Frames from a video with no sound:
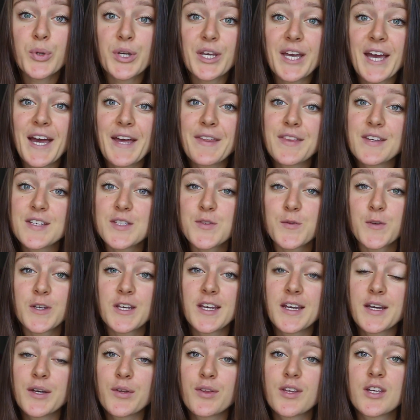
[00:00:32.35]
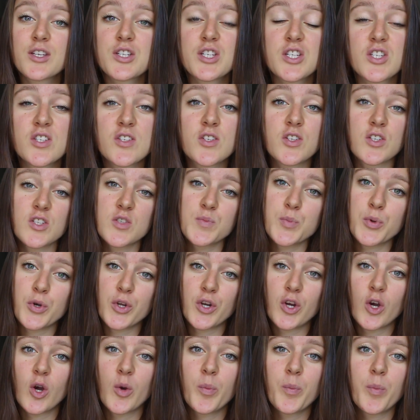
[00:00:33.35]
But yeah, this video that she's just
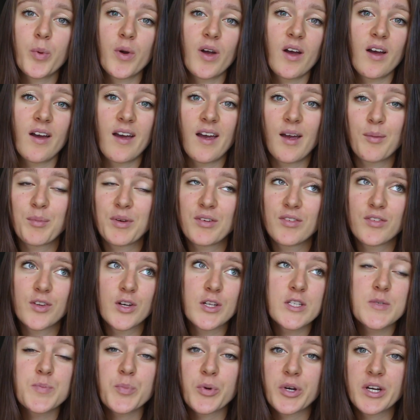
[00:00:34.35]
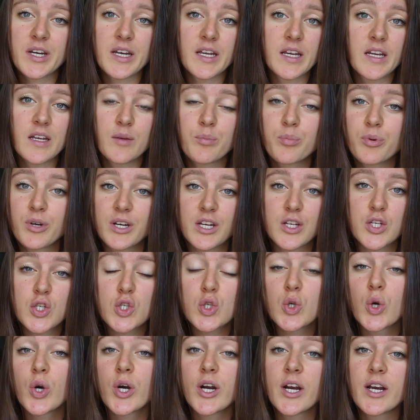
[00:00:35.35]
put up, even though it's pretty
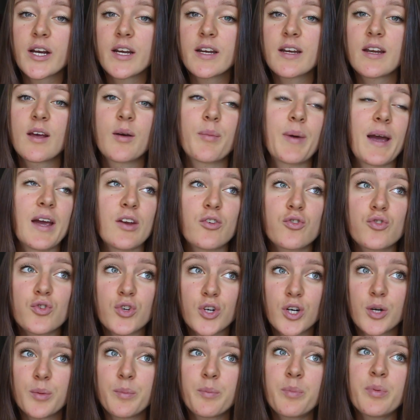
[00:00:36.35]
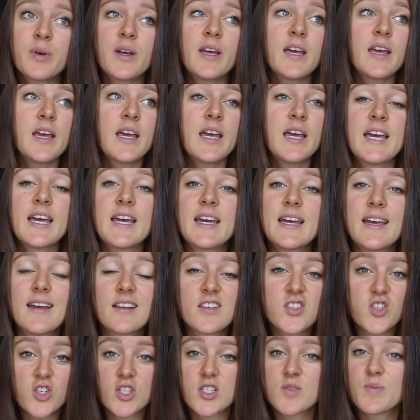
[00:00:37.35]
short about Trump,
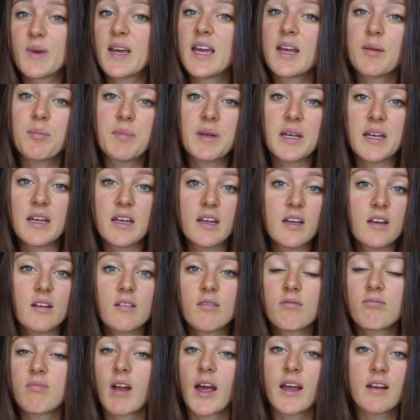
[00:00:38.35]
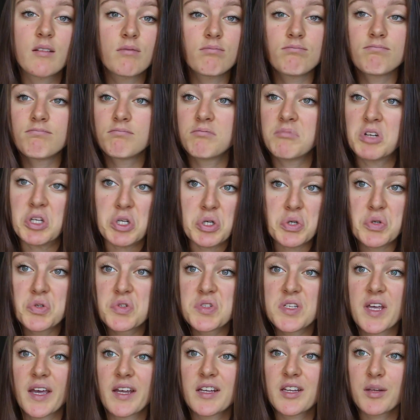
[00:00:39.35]
it's just made me like
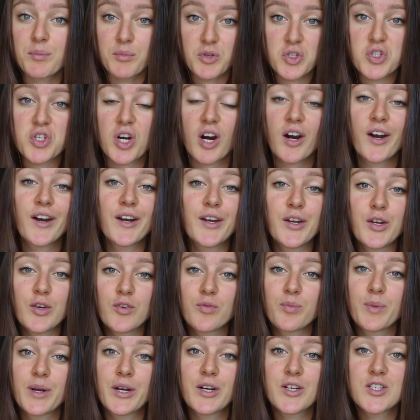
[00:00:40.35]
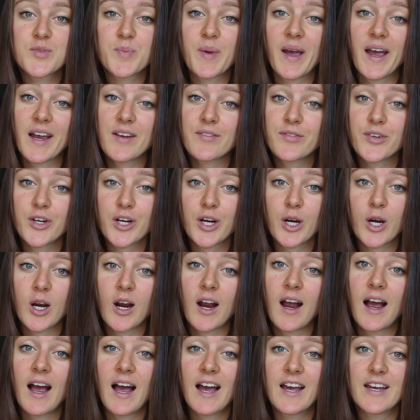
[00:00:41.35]
lose like the majority of my respect for
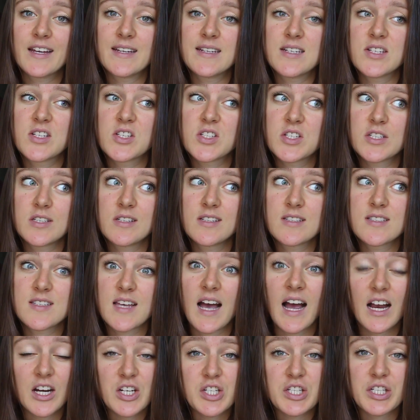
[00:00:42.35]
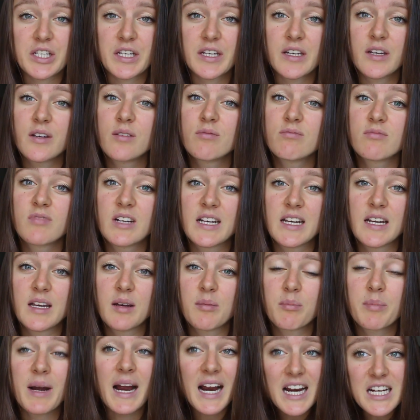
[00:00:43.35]
her, and it's actually really
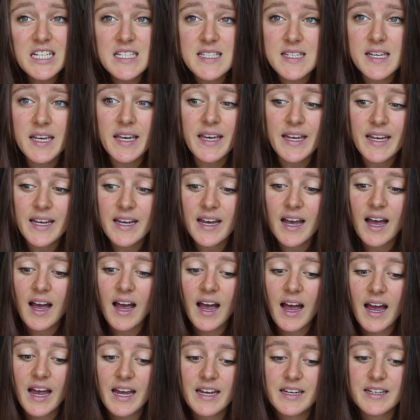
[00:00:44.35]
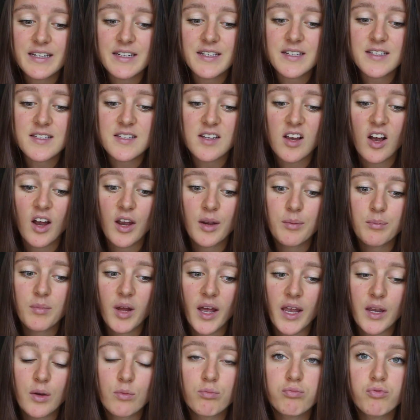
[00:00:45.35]
embarrassing, and I'm
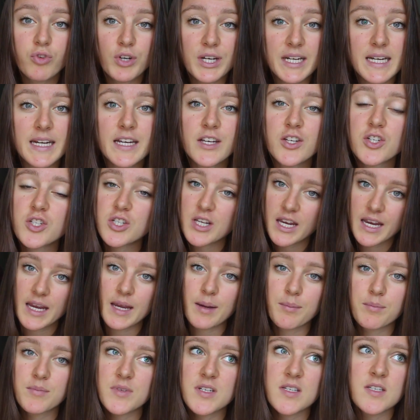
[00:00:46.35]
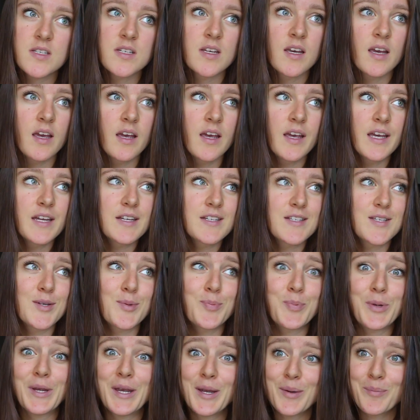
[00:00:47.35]
like really ashamed
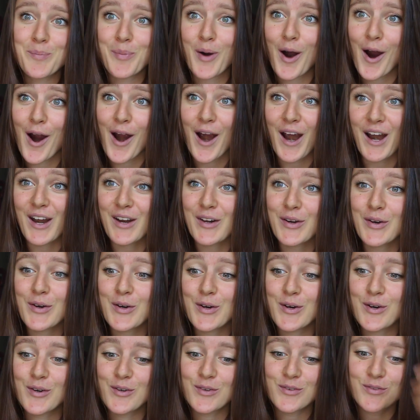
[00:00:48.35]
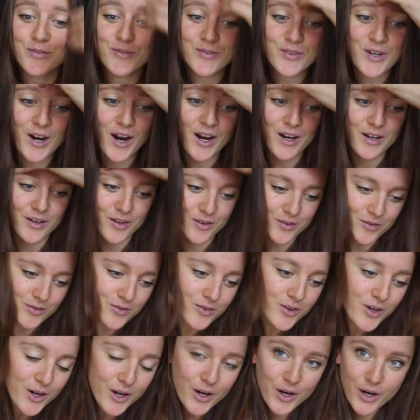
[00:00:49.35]
to be a part of kind
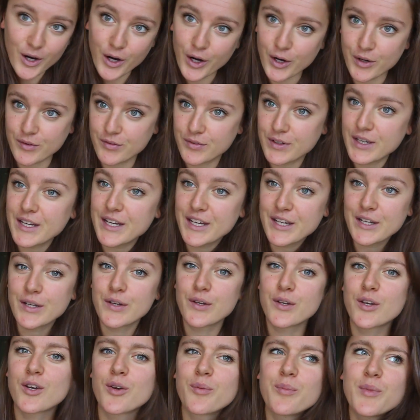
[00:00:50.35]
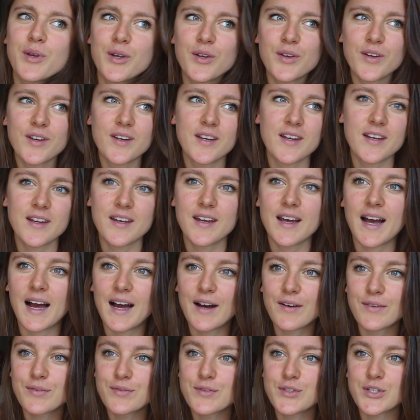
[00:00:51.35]
of her vegan community
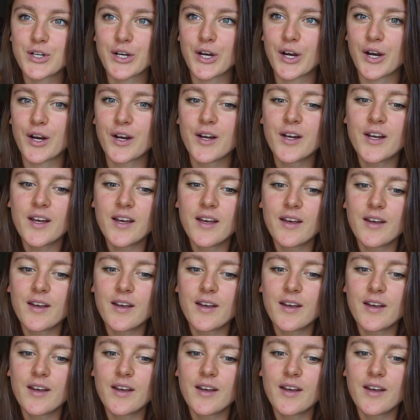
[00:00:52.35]
after